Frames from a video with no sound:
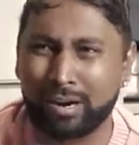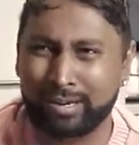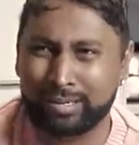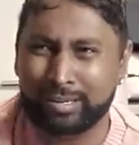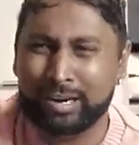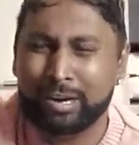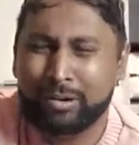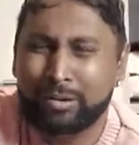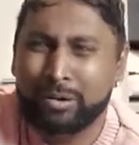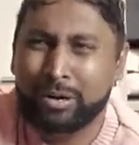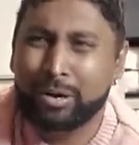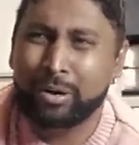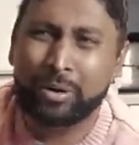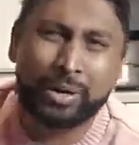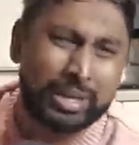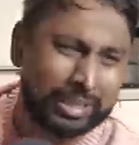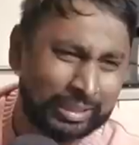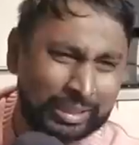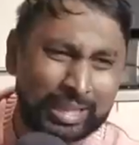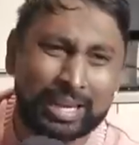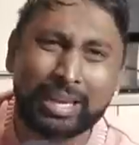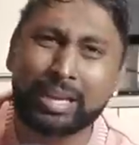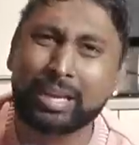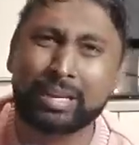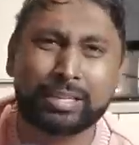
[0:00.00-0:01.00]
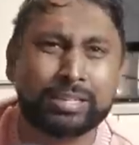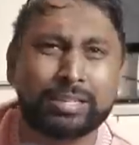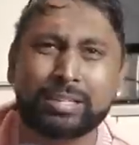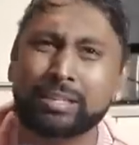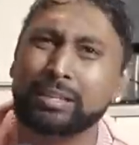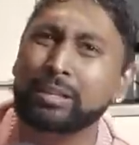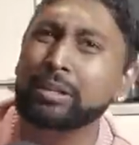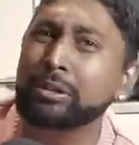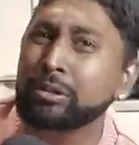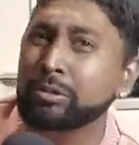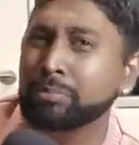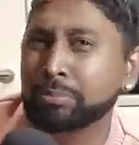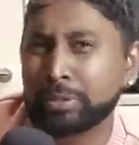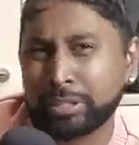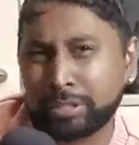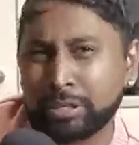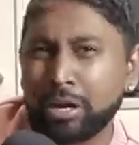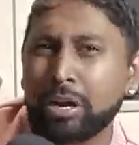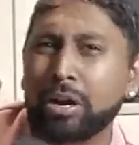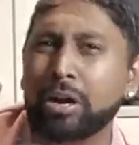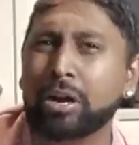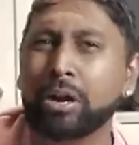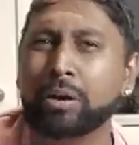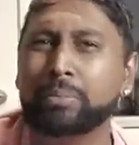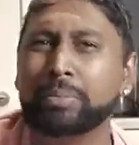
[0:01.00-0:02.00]
I don't know, I think I'd just lose my
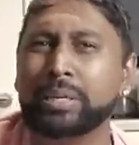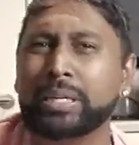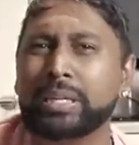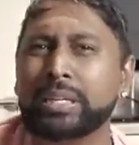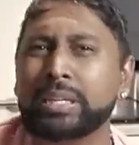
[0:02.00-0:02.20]
job.